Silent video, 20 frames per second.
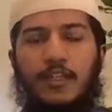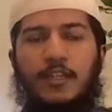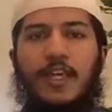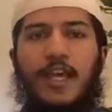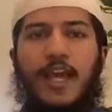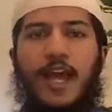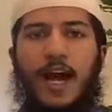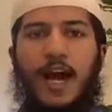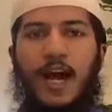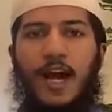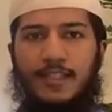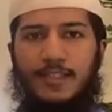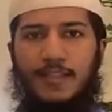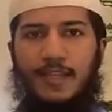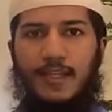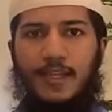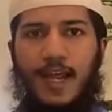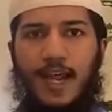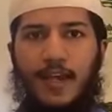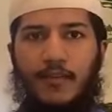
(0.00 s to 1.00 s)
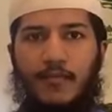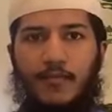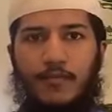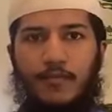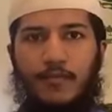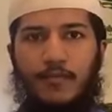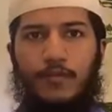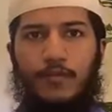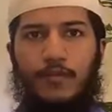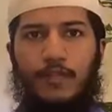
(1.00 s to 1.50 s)
they ask the
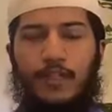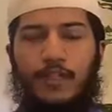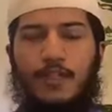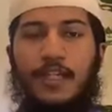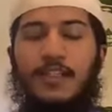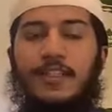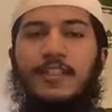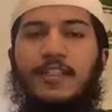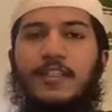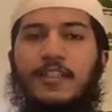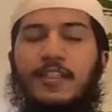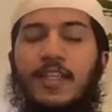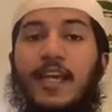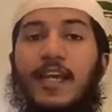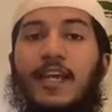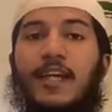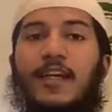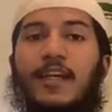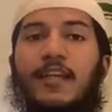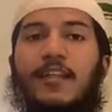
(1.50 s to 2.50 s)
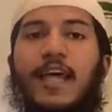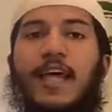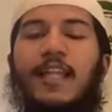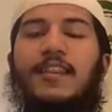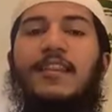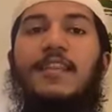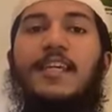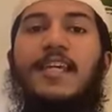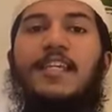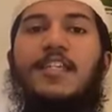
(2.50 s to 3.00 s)
dead, they think
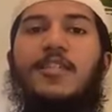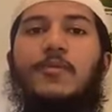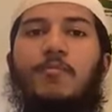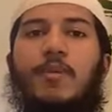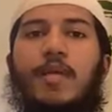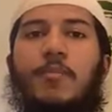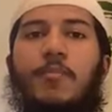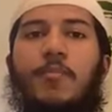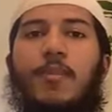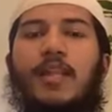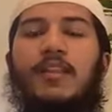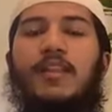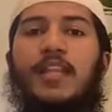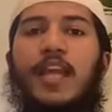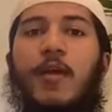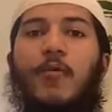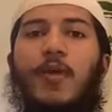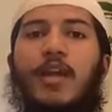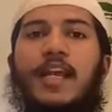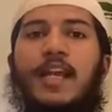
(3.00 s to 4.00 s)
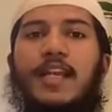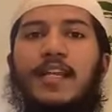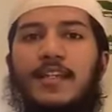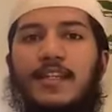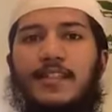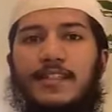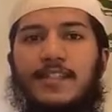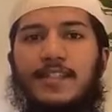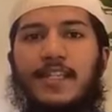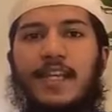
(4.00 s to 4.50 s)
that these people, they will
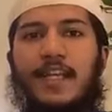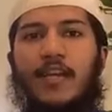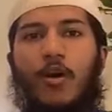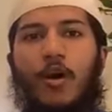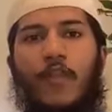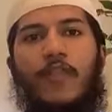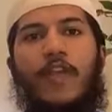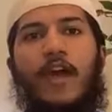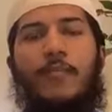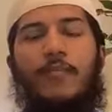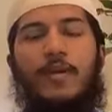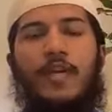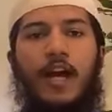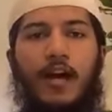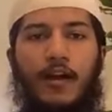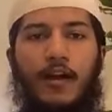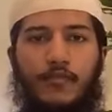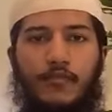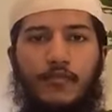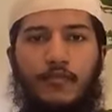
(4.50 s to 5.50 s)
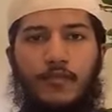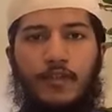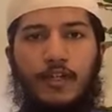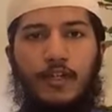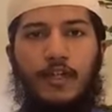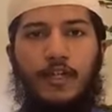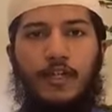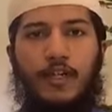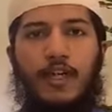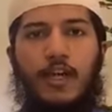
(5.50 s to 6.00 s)
intercede on their behalf.
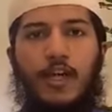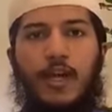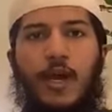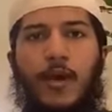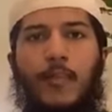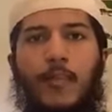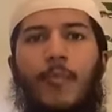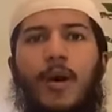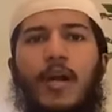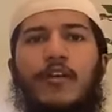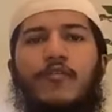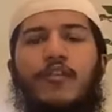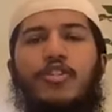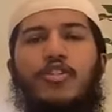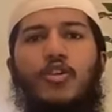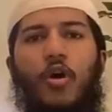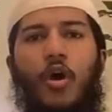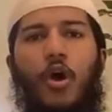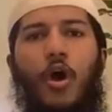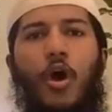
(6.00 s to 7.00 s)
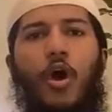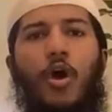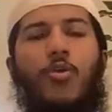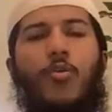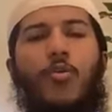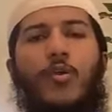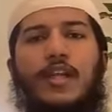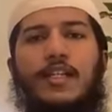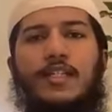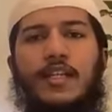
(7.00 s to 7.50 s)
But we should
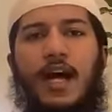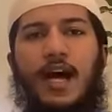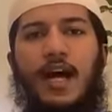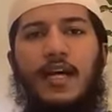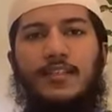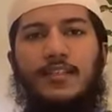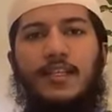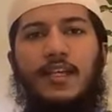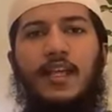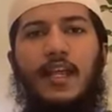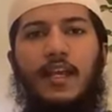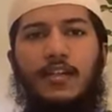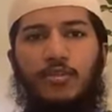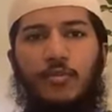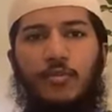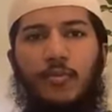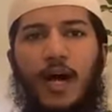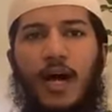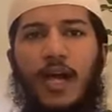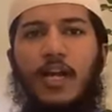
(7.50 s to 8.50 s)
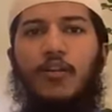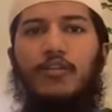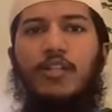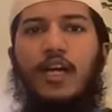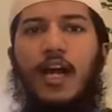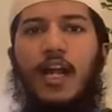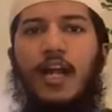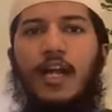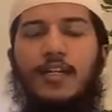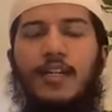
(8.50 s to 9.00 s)
always ask Allah subhanahu wa
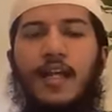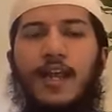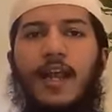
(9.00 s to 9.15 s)
ta'ala